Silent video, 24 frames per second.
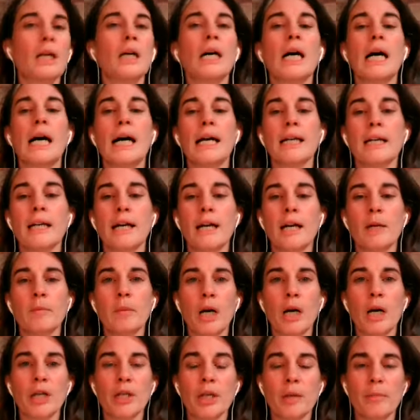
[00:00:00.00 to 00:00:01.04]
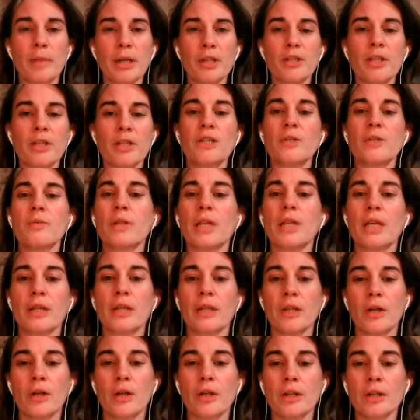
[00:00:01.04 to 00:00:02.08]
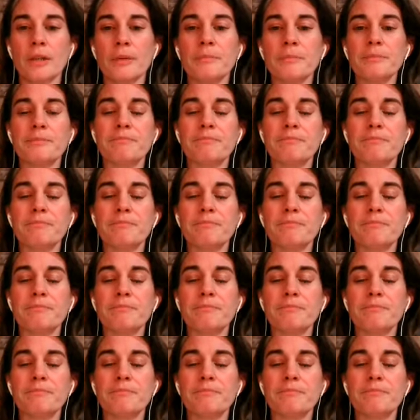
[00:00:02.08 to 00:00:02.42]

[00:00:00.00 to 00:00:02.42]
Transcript: I am on an imagination with the Healing Garden.